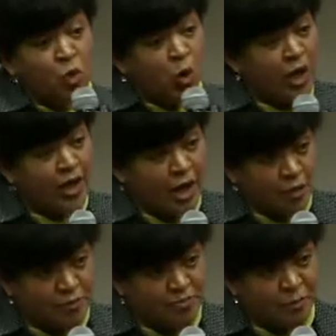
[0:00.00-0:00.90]
walk
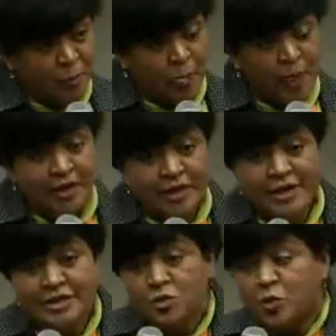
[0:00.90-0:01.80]
alone,
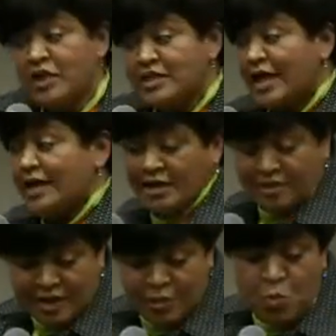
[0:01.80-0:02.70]
right? We're
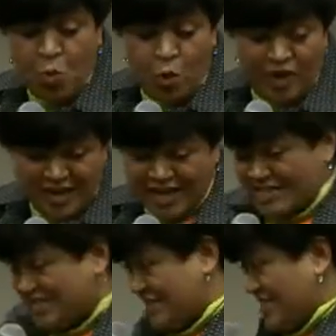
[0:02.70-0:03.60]
taking them with
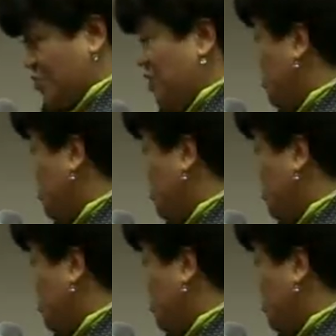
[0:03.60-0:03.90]
us. We